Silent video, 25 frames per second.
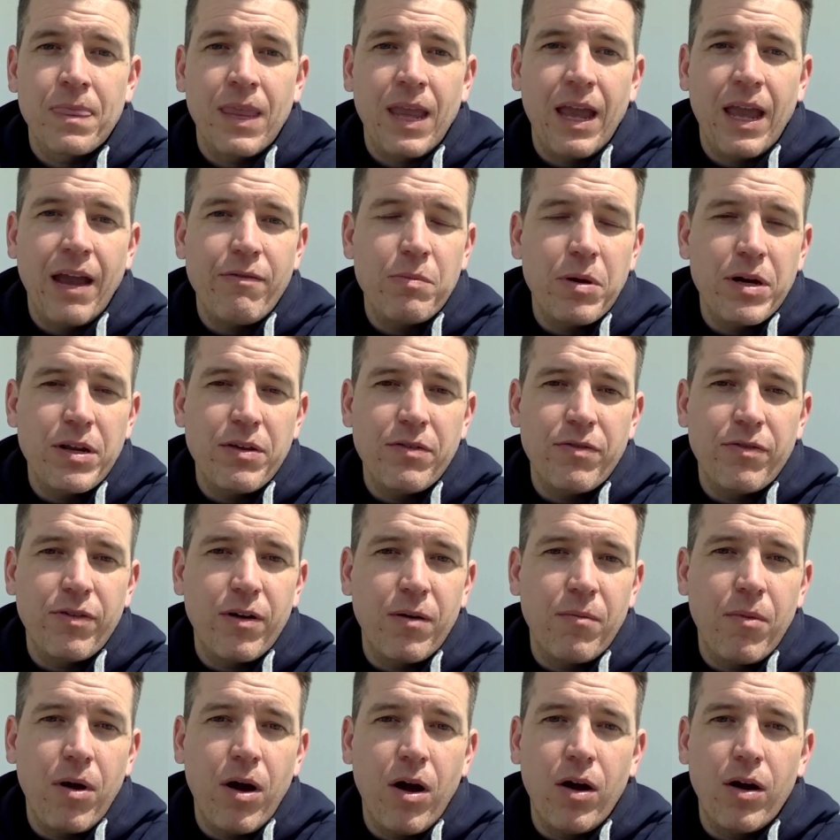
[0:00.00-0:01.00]
everybody
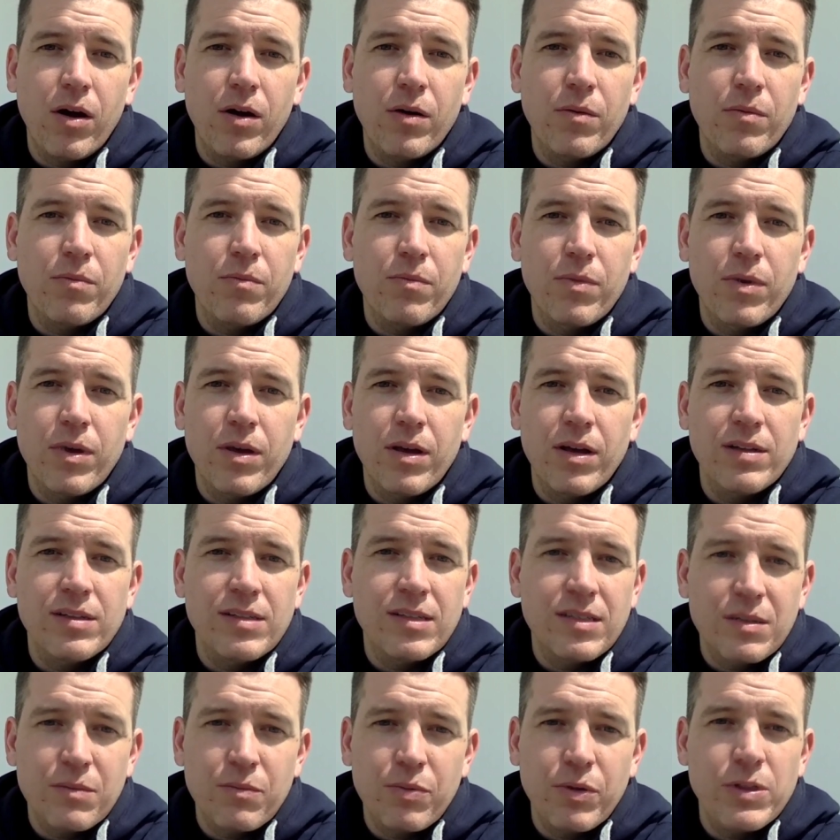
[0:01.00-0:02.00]
from our
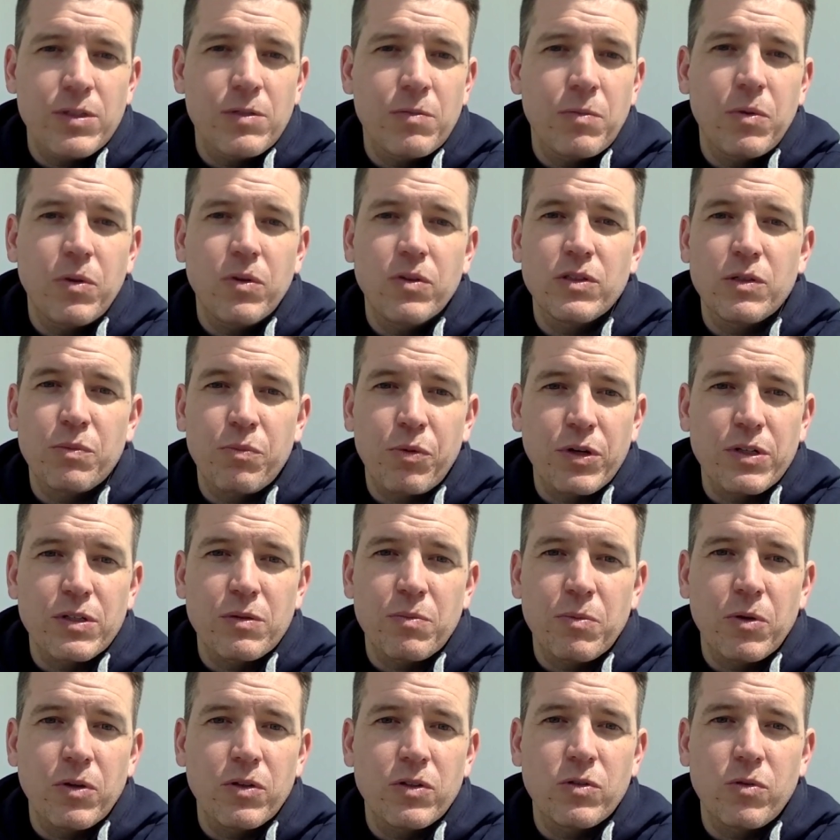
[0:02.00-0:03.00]
assistant principals to
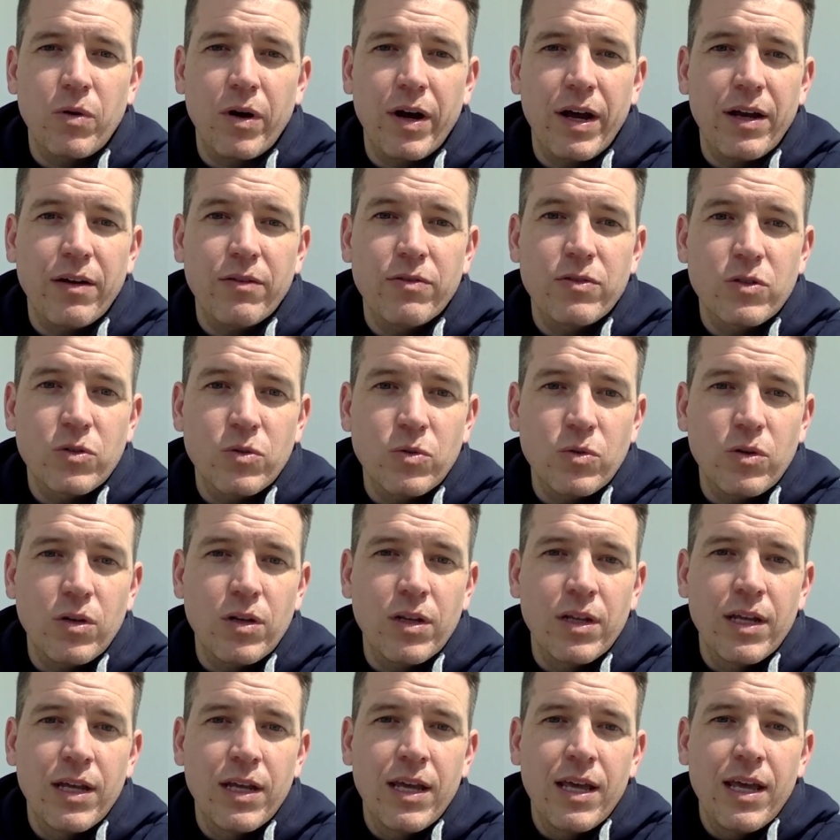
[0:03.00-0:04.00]
principals to our head of
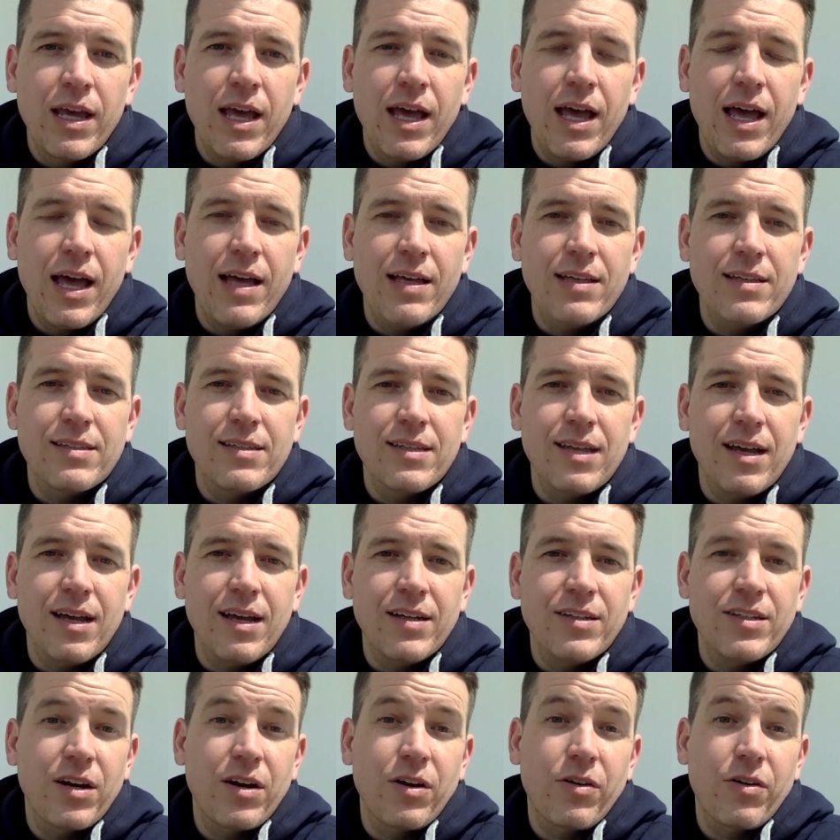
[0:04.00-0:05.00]
school has uh,
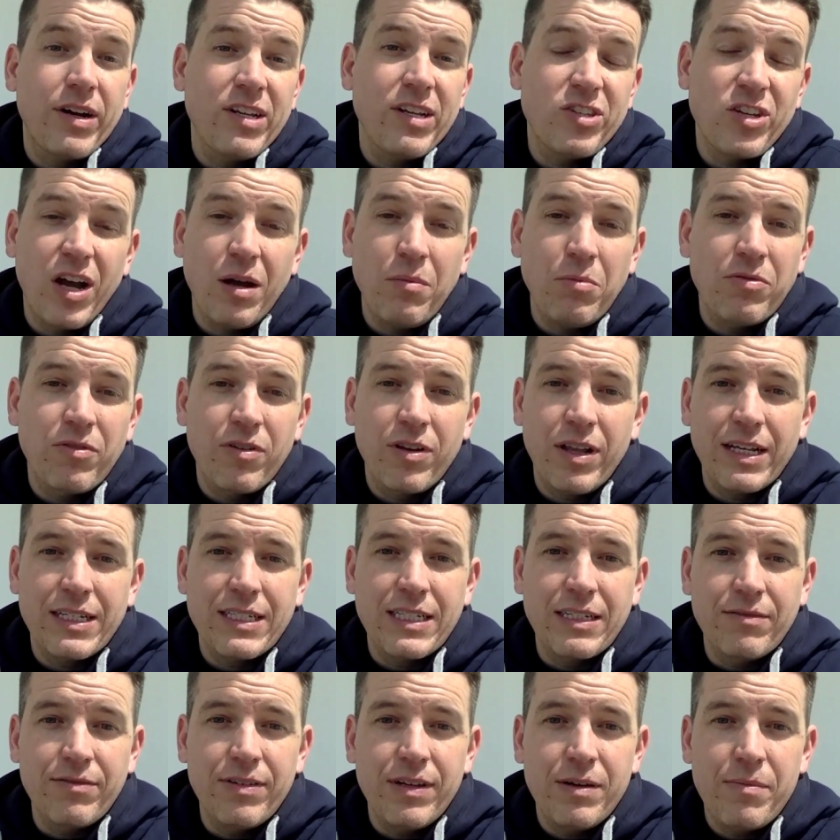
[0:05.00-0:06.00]
done a great job of
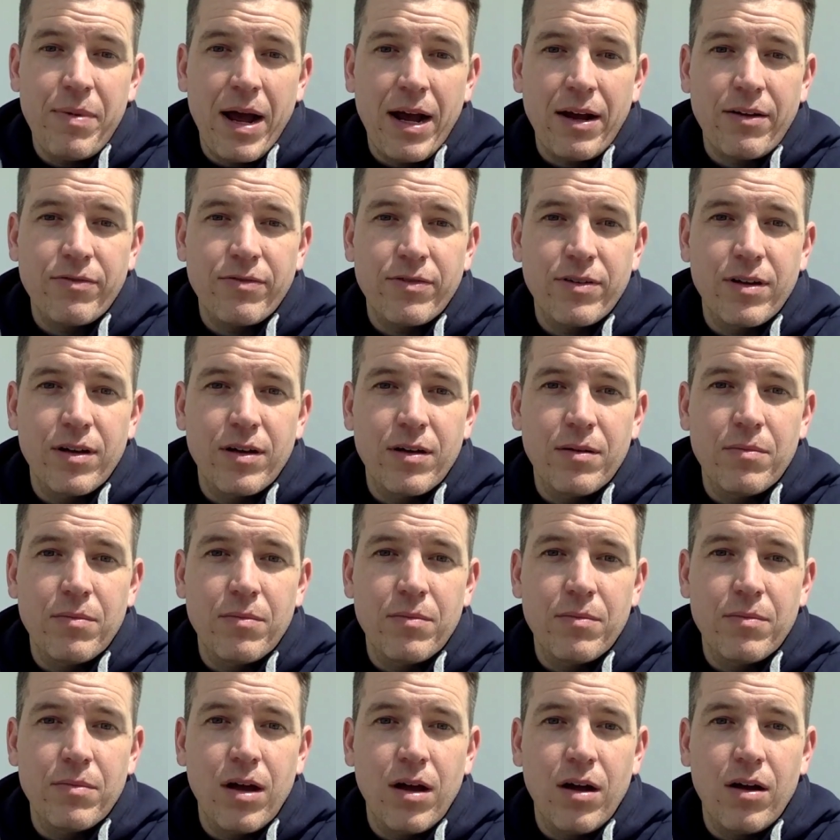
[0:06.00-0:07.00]
collecting feedback from
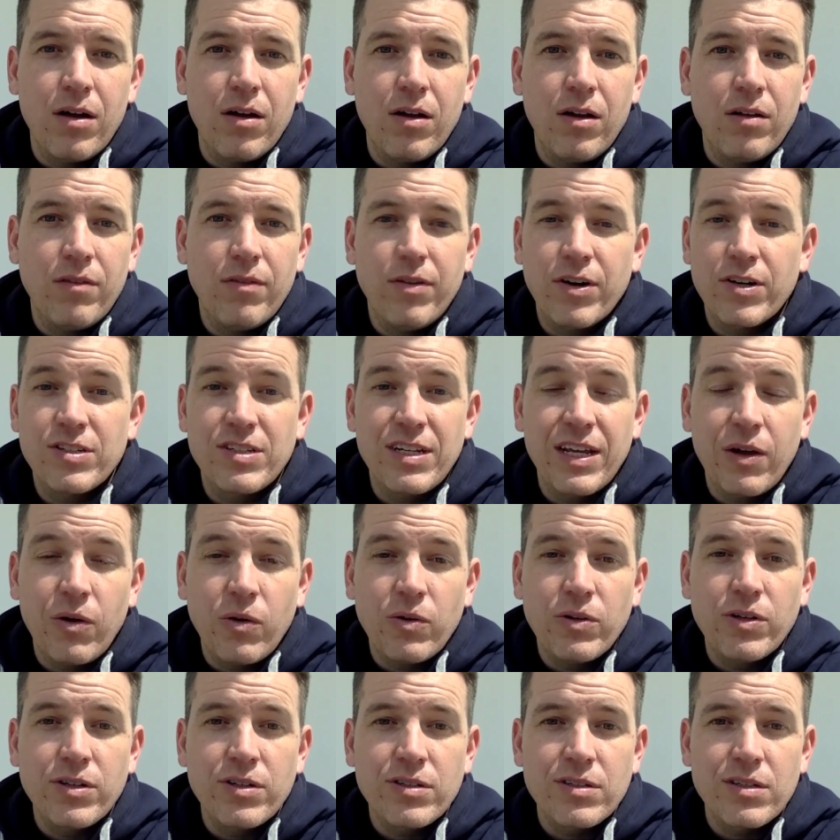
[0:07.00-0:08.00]
all of our
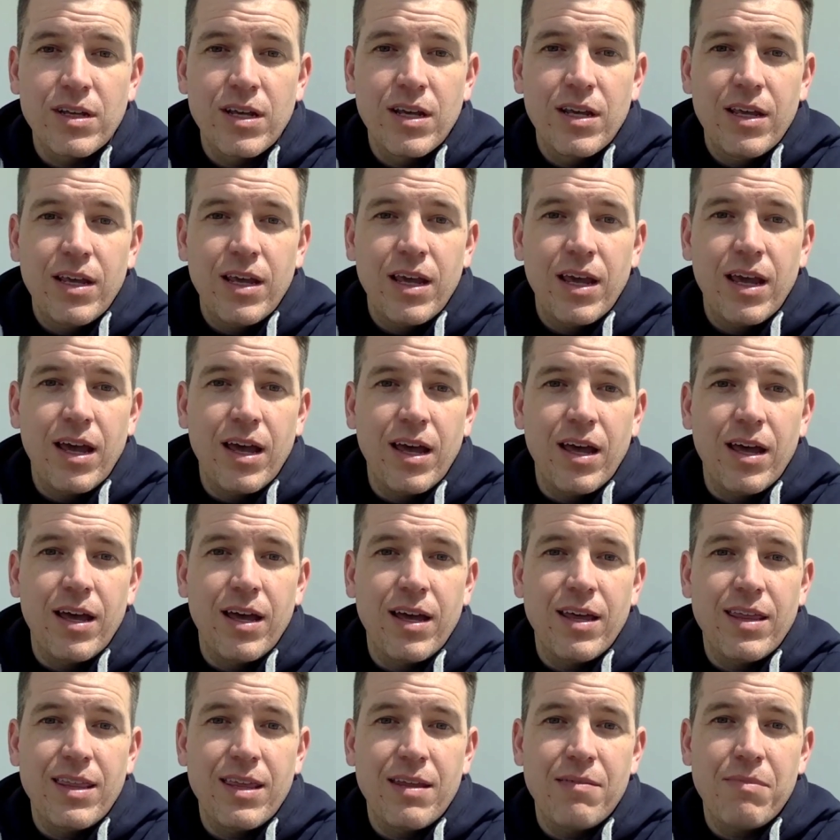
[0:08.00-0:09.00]
stakeholders uh,
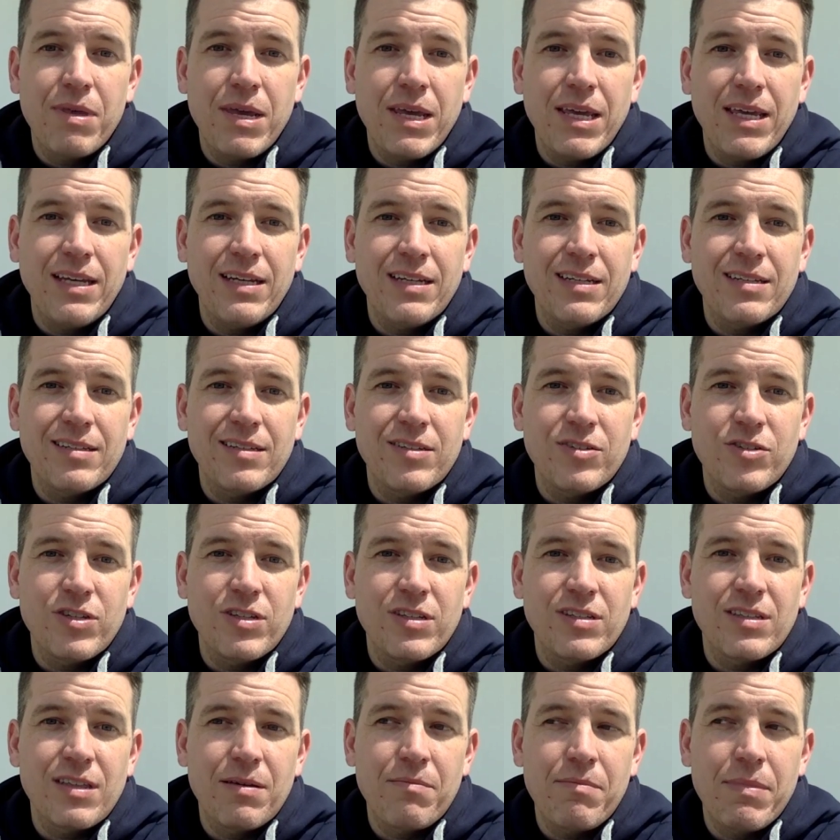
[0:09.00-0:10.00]
and then making
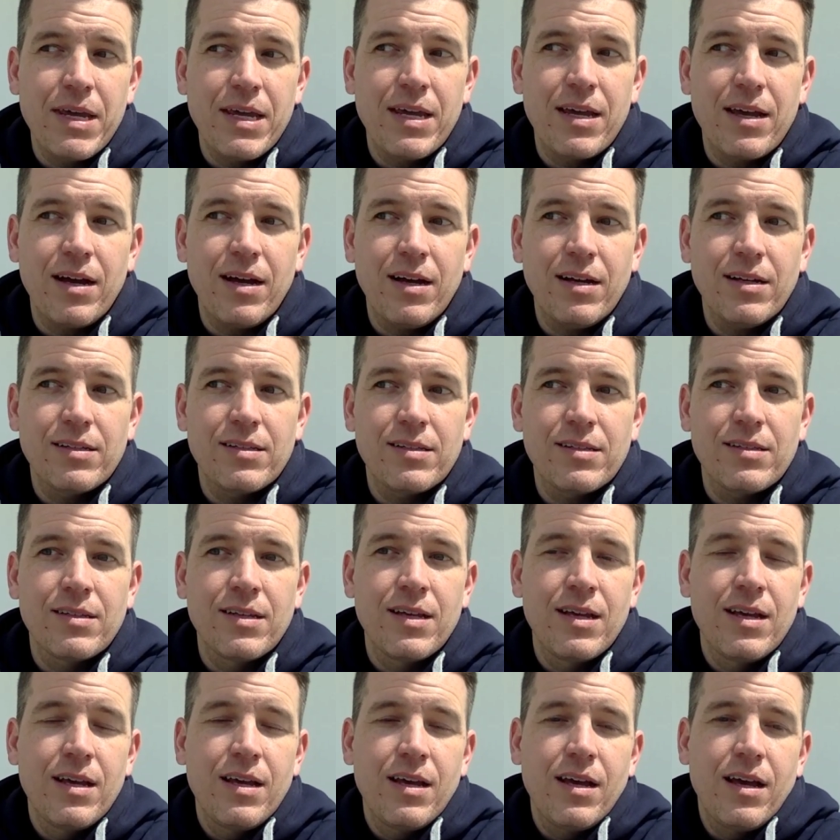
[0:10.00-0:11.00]
decisions that make us
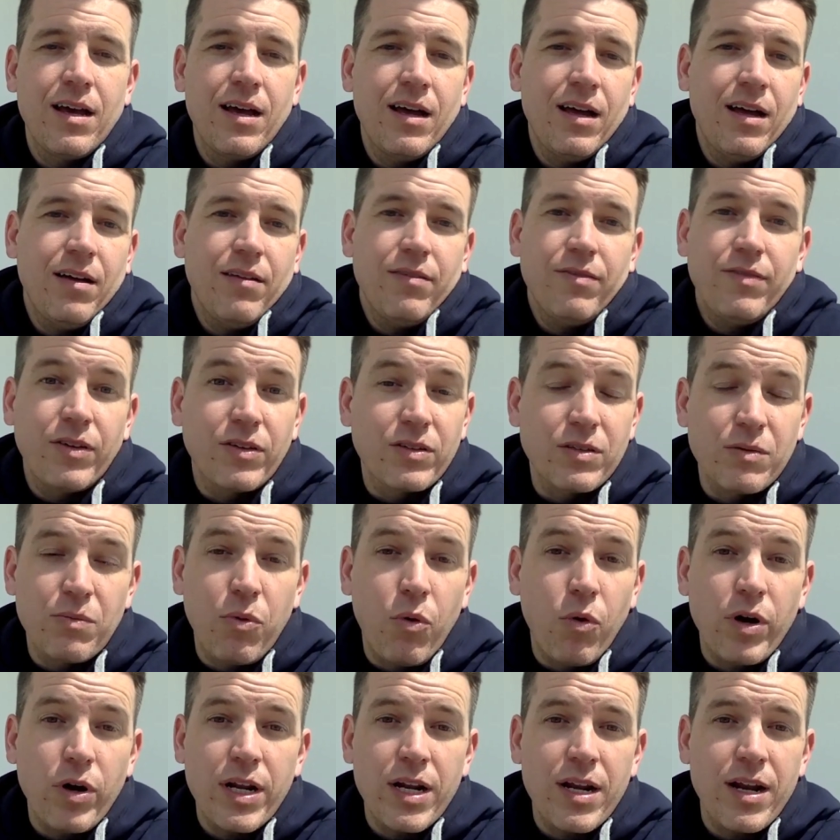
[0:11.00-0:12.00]
uh, feel
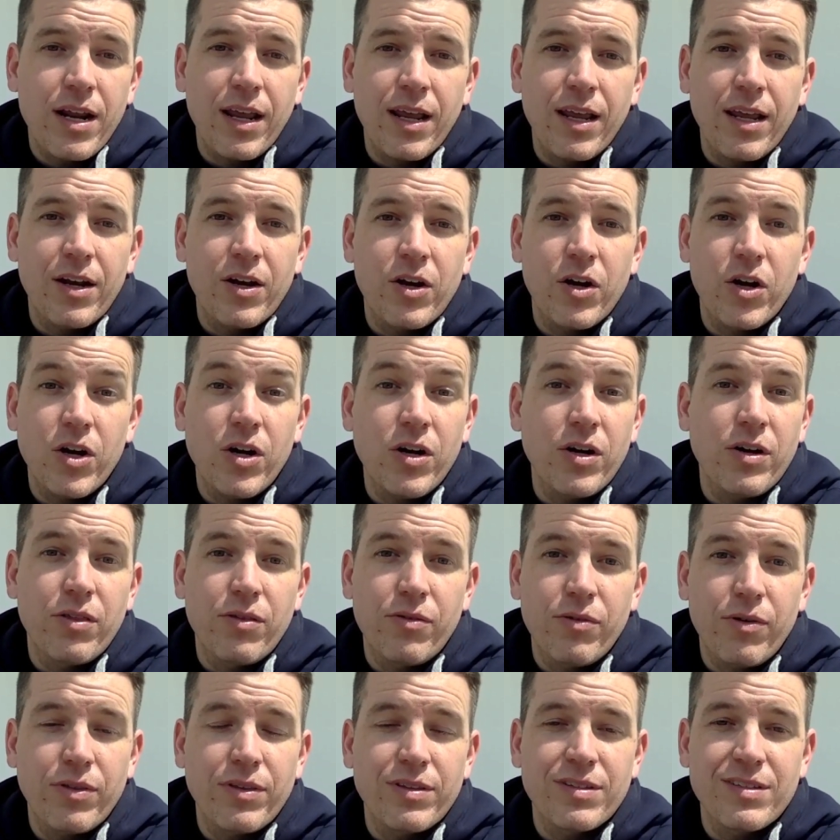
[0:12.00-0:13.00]
supported and heard
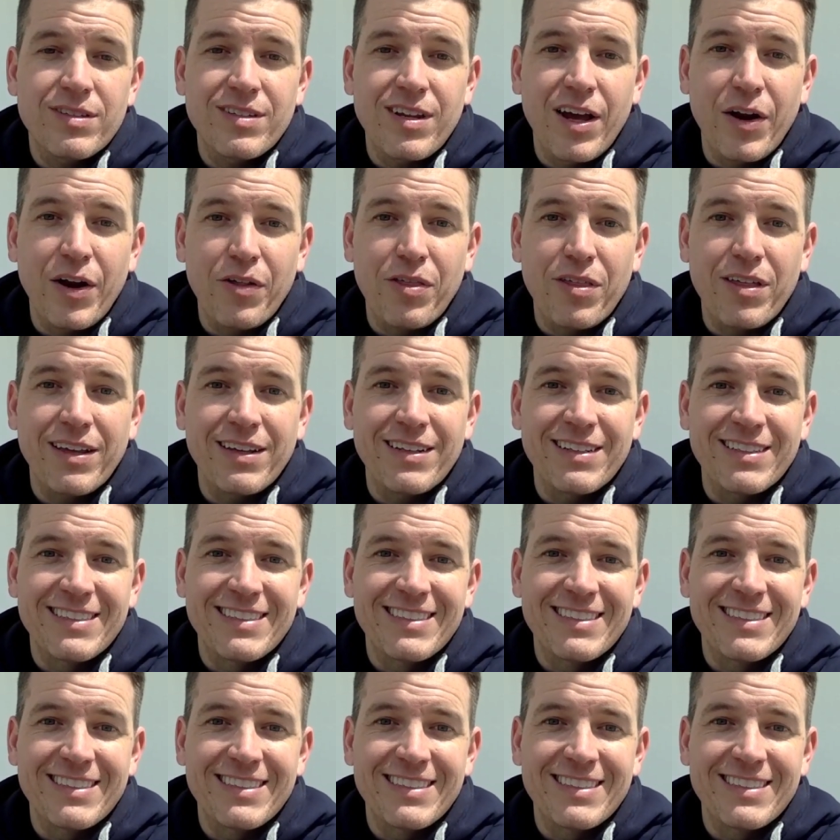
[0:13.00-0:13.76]
throughout this entire thing.